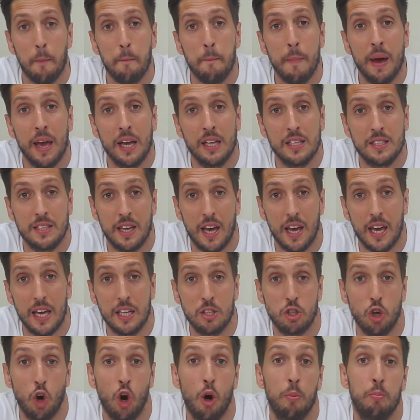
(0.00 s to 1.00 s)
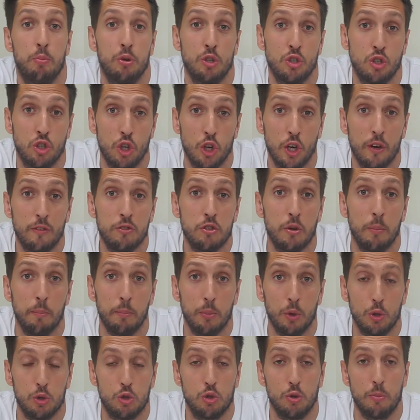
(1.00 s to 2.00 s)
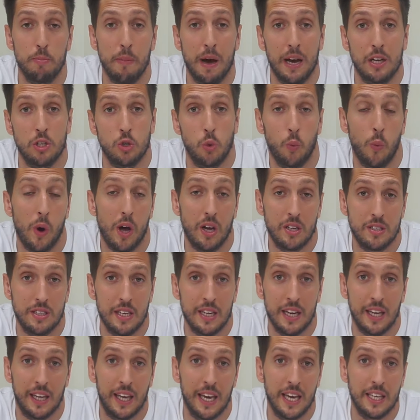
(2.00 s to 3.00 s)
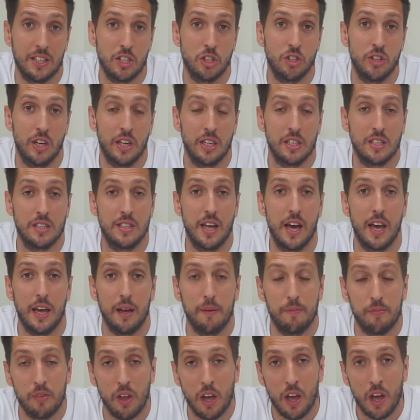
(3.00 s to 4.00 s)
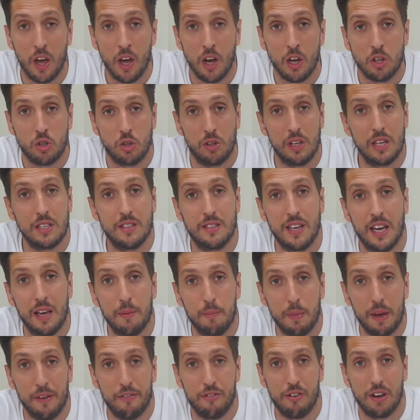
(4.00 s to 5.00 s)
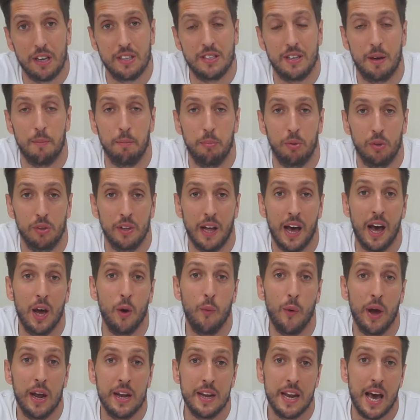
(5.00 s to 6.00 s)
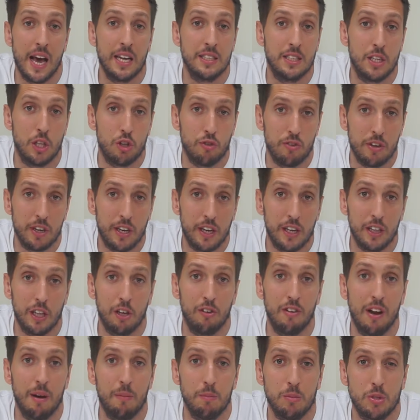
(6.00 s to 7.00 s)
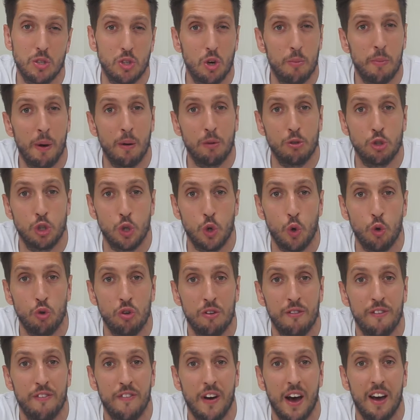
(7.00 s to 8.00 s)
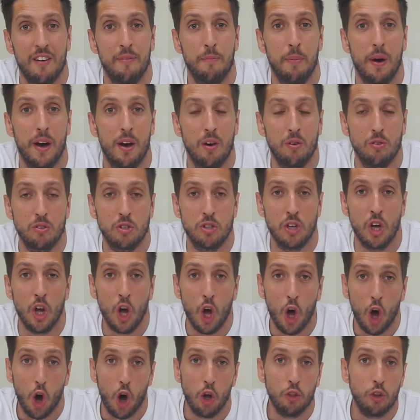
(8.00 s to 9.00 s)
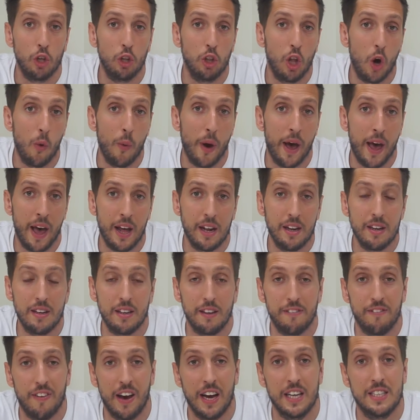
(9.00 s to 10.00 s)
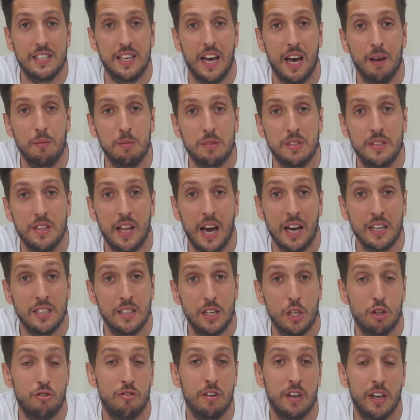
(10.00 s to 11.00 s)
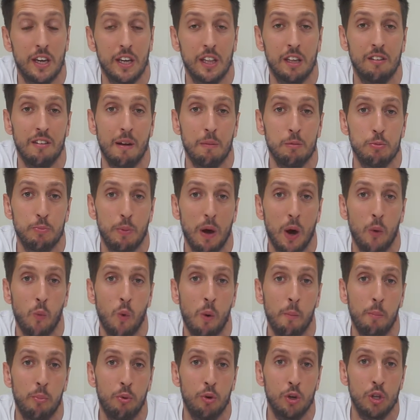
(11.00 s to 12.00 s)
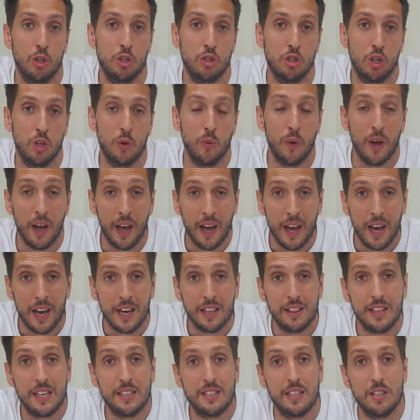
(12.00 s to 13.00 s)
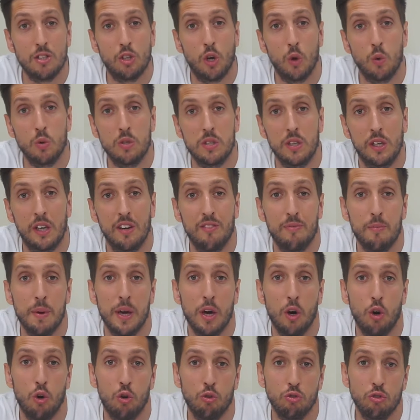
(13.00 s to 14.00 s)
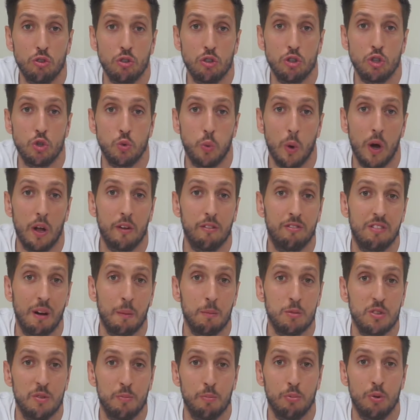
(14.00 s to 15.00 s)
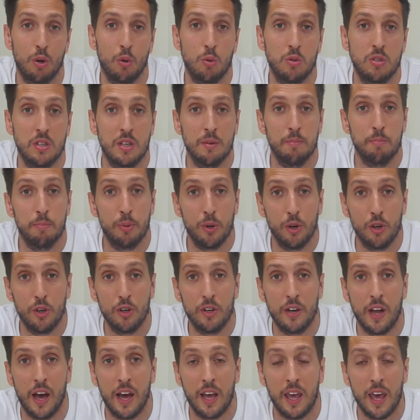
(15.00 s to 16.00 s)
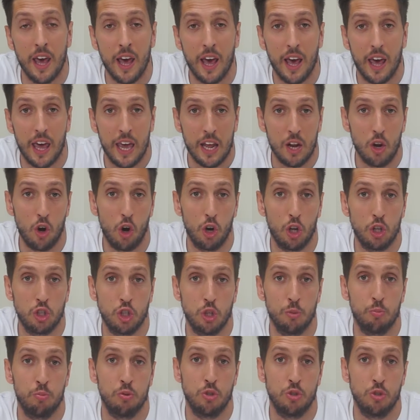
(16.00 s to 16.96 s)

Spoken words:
maintains or preserves muscle mass whilst in a ketogenic state. So let's take me for example. I weigh 93 kilograms, so about 205 pounds. On the lower end, if I times 93 kilograms by 1.2, this is going to give me 112 grams of protein per day in order to